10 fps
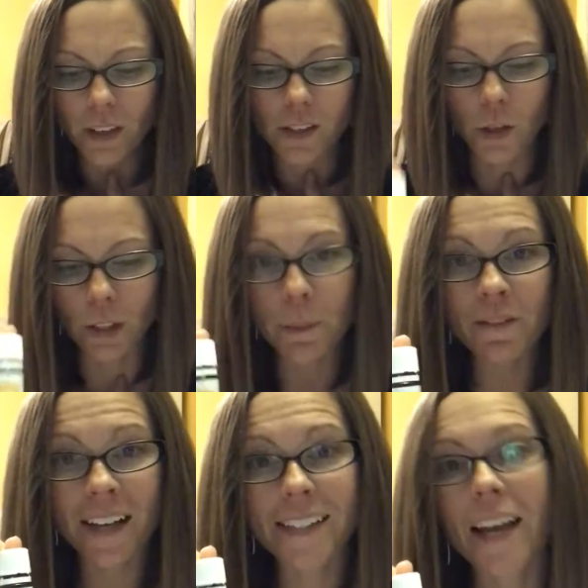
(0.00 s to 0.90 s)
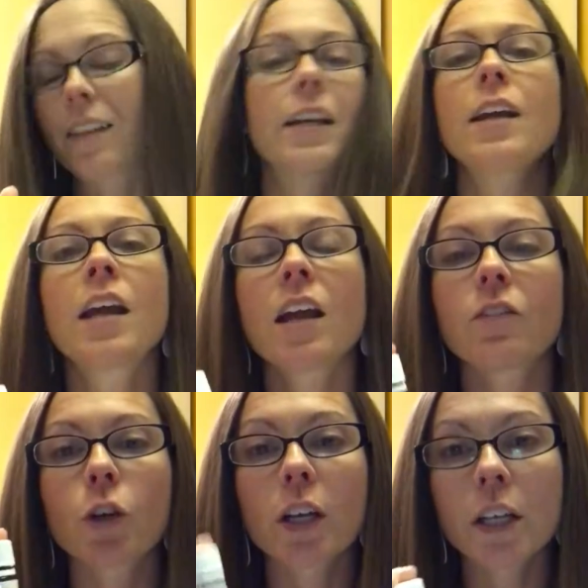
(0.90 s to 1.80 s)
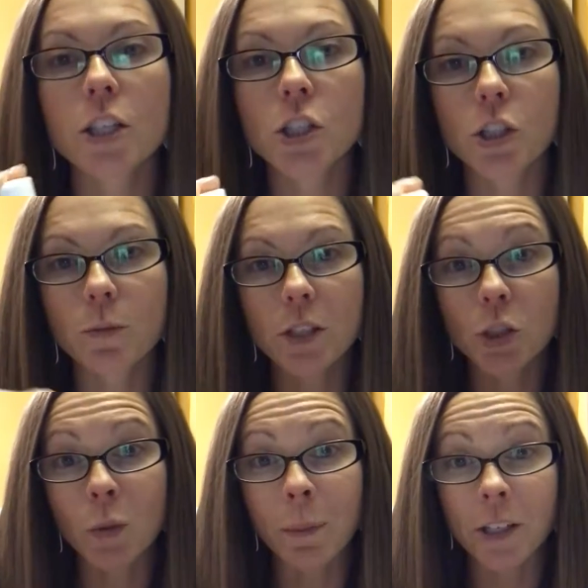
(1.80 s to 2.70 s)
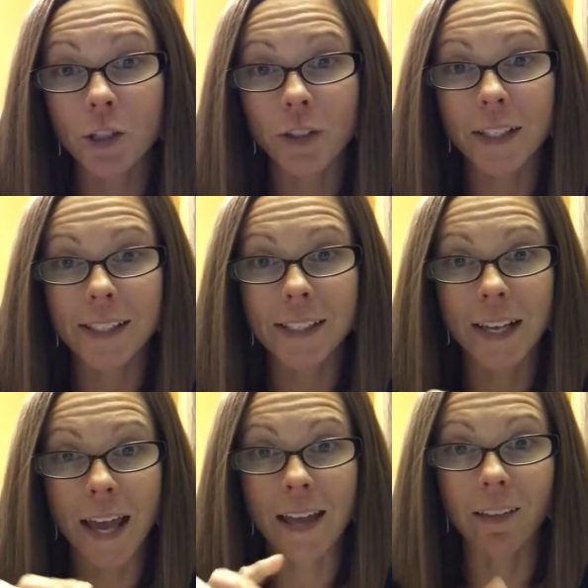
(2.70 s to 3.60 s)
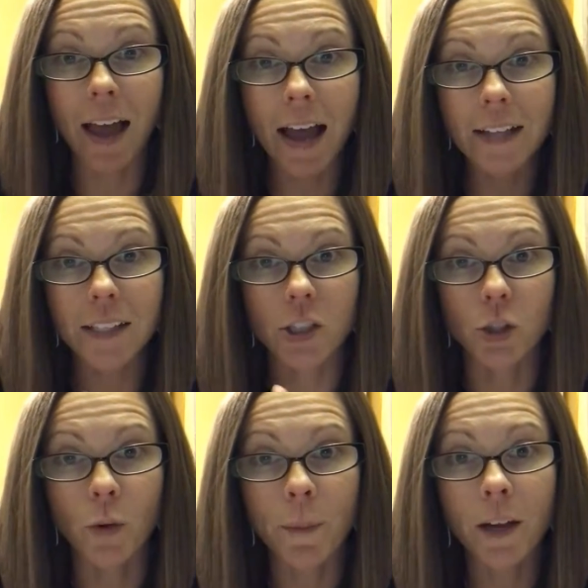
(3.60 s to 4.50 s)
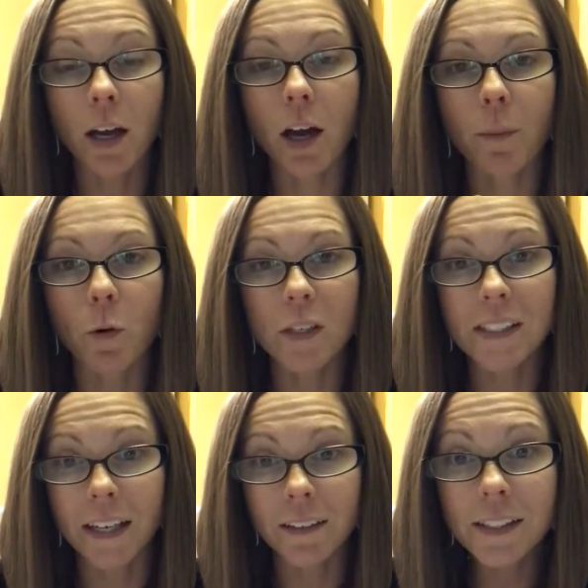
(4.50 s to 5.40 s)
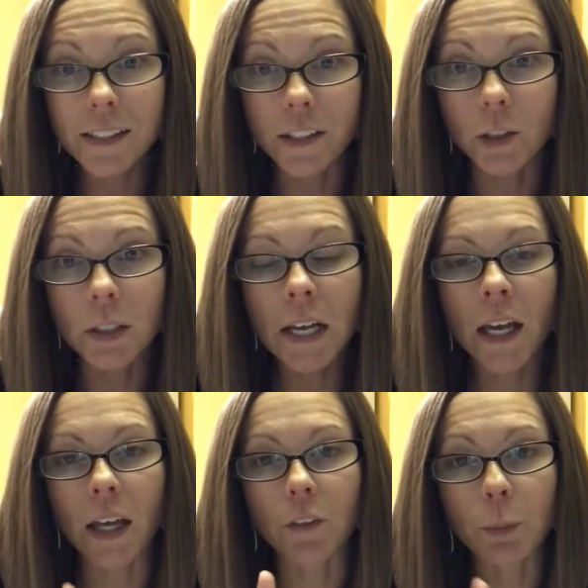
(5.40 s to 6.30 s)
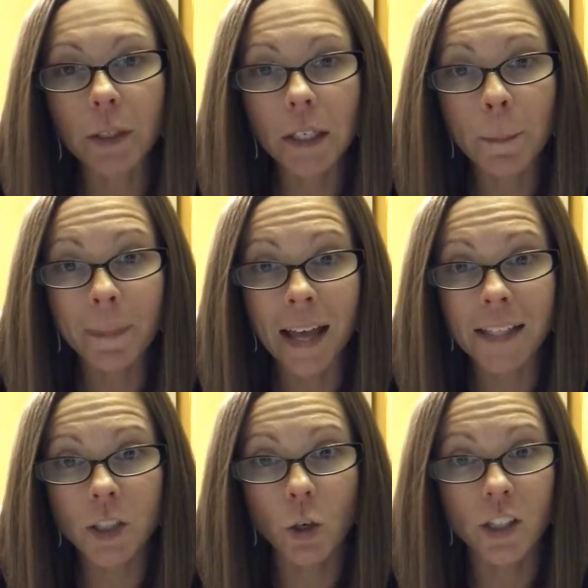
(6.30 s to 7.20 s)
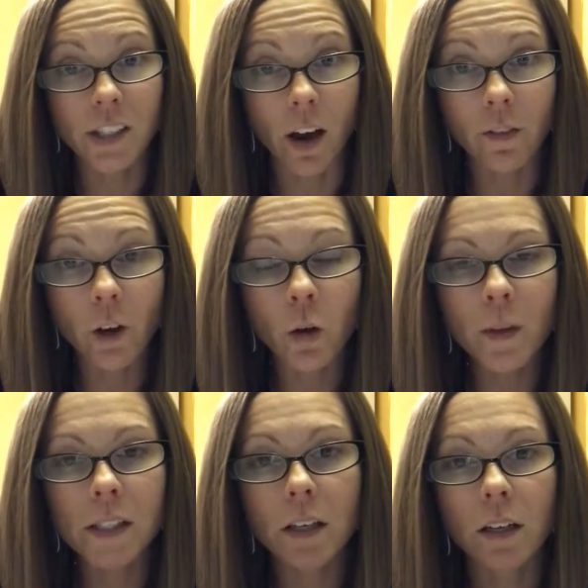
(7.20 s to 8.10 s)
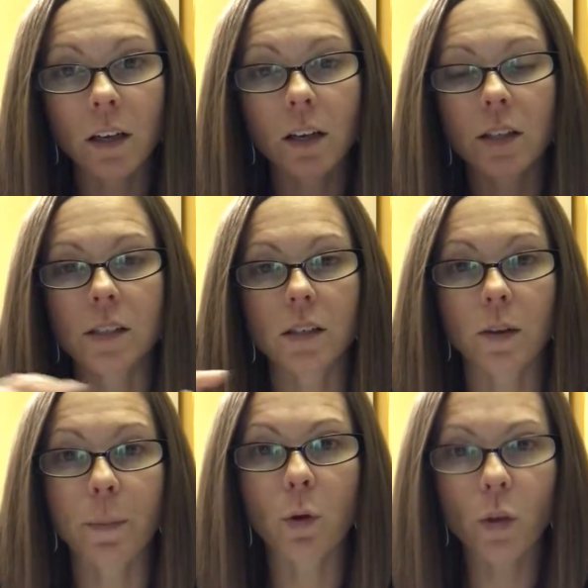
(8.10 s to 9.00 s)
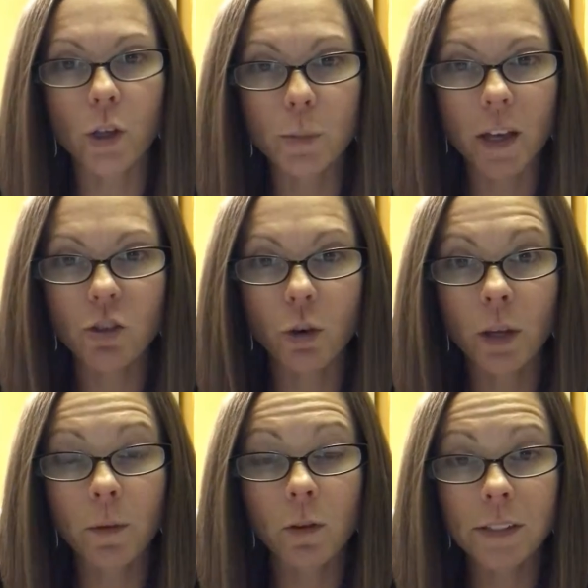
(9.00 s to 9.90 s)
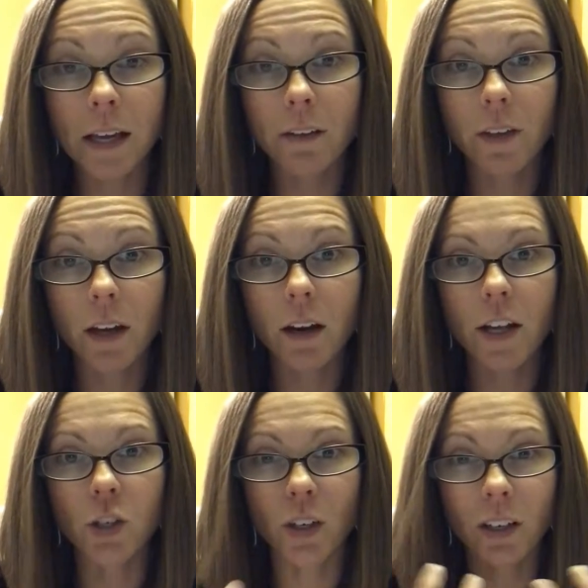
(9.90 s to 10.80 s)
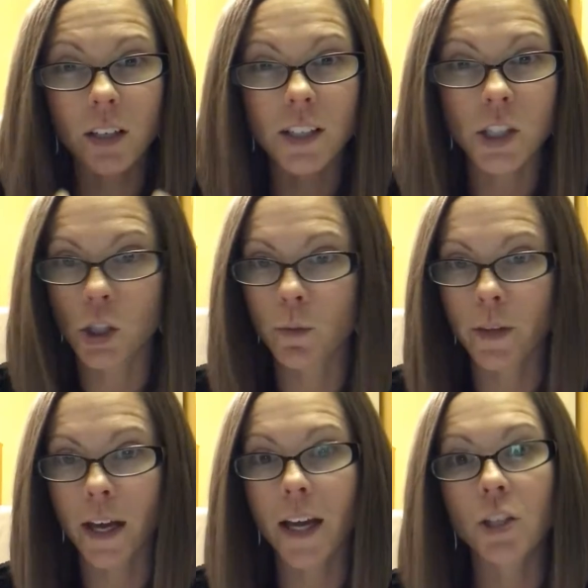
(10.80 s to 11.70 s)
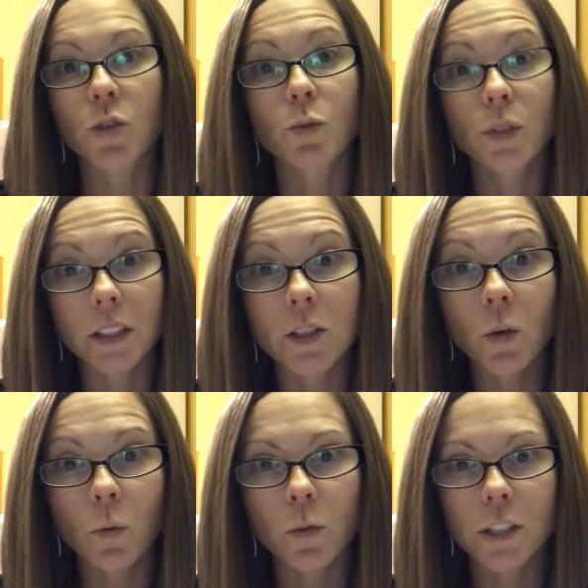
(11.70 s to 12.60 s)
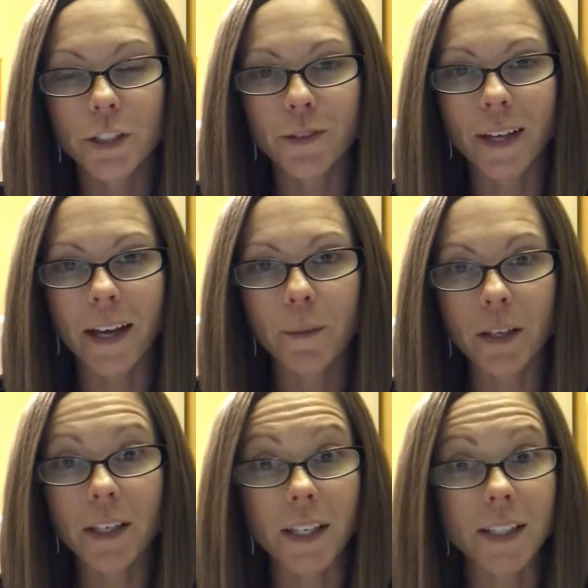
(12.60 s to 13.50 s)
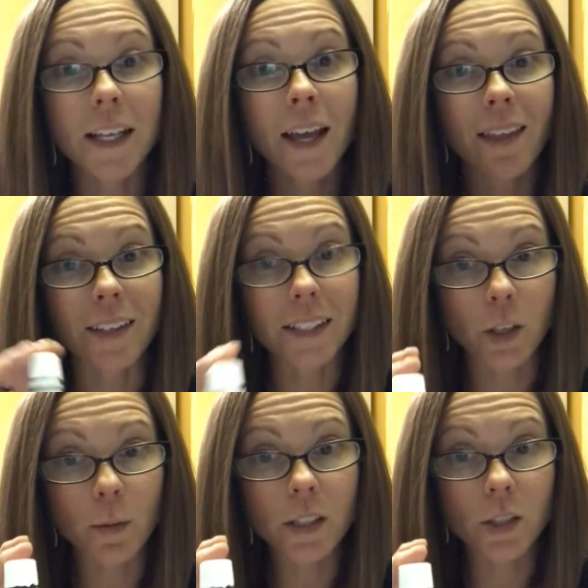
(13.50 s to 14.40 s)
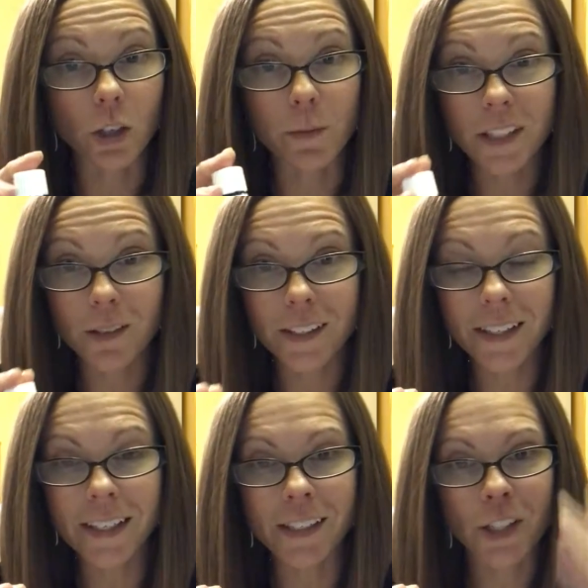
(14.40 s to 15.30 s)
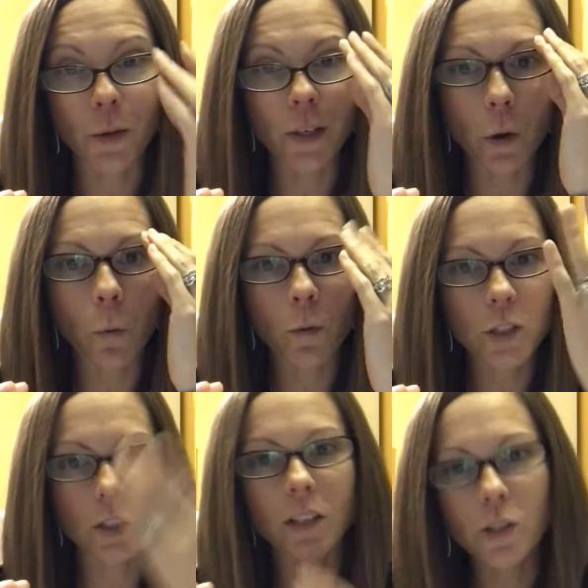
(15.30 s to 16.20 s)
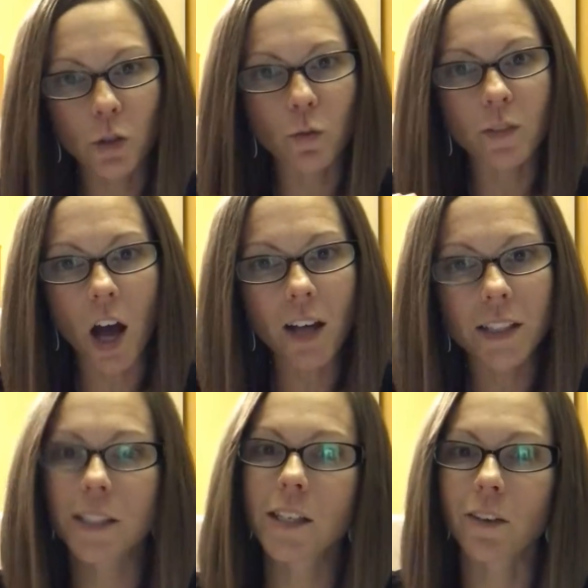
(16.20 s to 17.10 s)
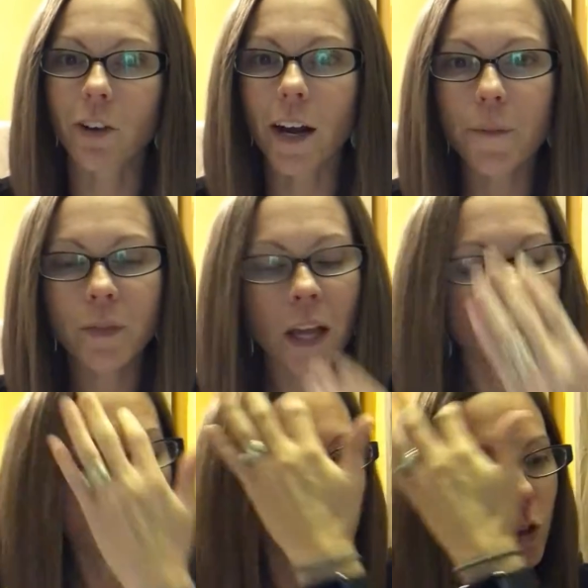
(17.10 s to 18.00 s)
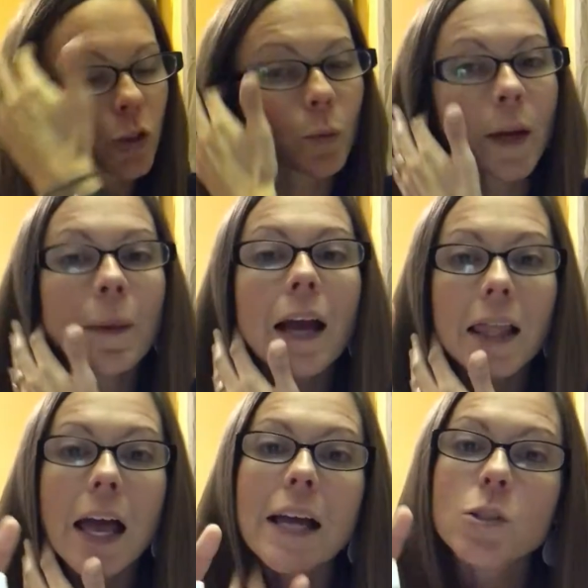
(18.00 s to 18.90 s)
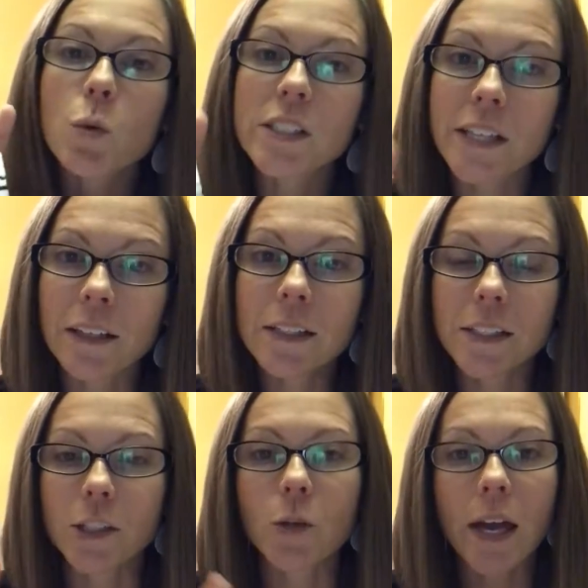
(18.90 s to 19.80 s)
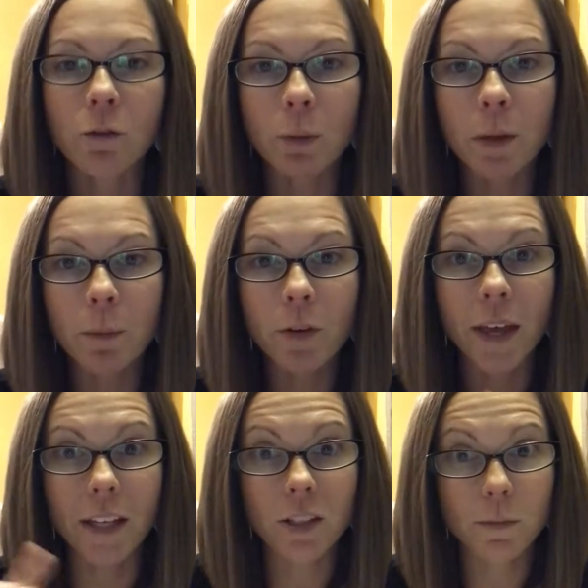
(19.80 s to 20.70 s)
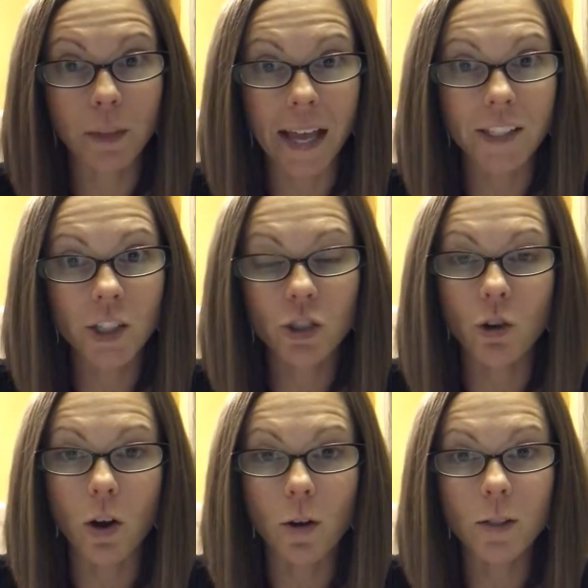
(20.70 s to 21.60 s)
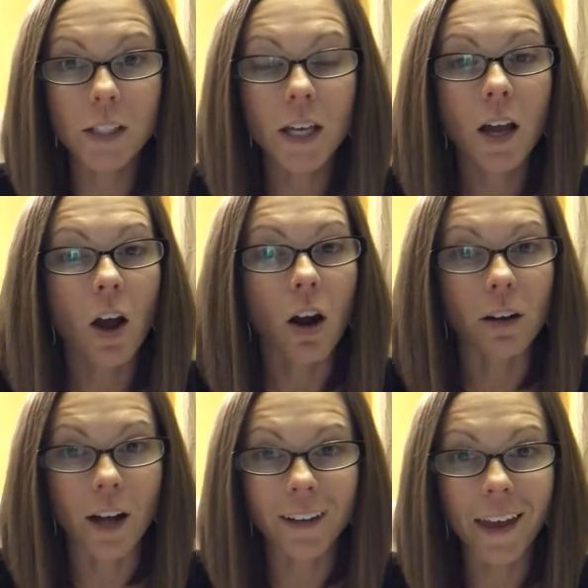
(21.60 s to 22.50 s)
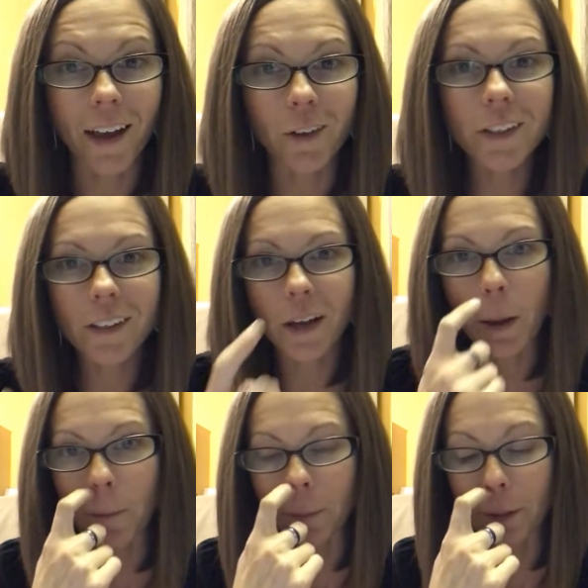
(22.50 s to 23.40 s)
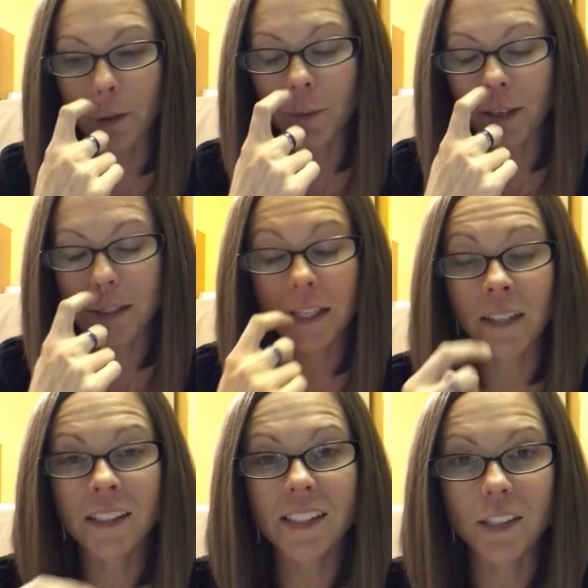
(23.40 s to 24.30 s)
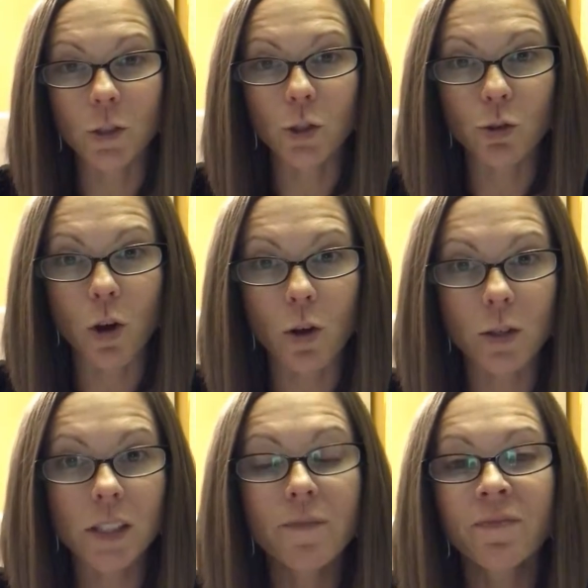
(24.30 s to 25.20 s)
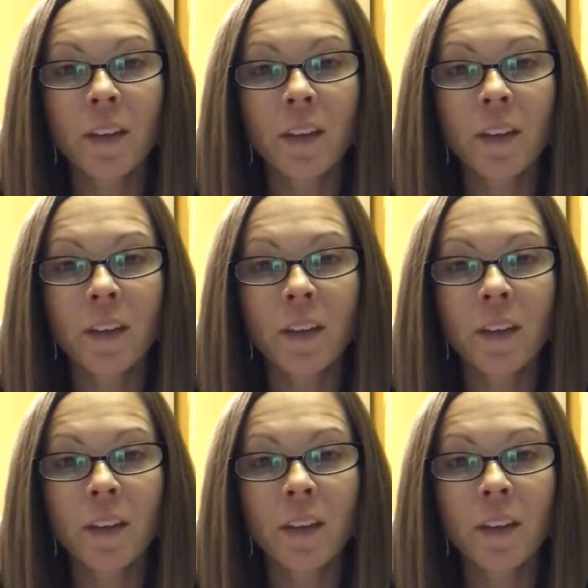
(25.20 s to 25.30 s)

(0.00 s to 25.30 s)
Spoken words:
So Lemon Vitality. If you're going to consume this, you want to make sure that it's in a glass, a ceramic cup, or stainless steel. If you put it in plastic or styrofoam, it's gonna pull those petrochemicals out of there, and you're going to consume that. And you really don't want to do that, because this helps the scrub cells clean. So we don't want to consume toxic stuff, right? So ceramic, glass, or stainless steel. And remember that plastic straws are not allowed. They do make stainless steel straws.